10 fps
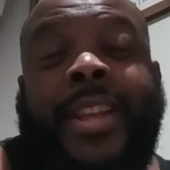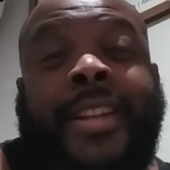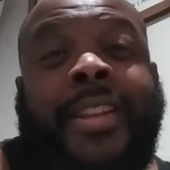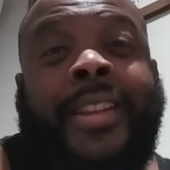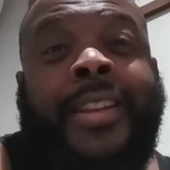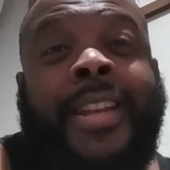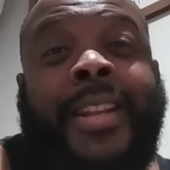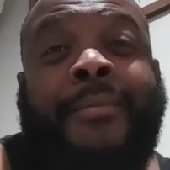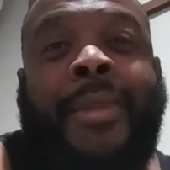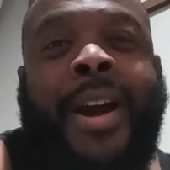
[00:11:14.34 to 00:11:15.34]
get the
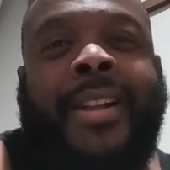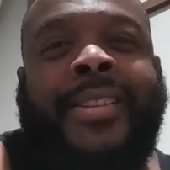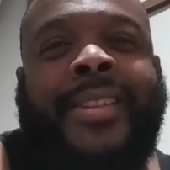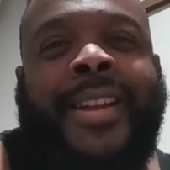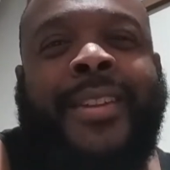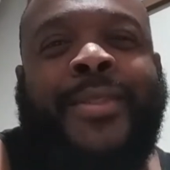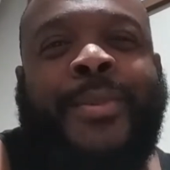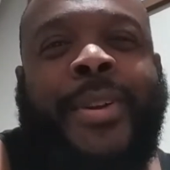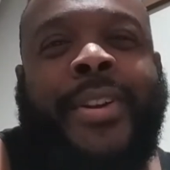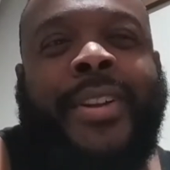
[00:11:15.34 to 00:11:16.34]
get the ball start
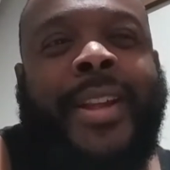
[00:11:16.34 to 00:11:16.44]
tomorrow.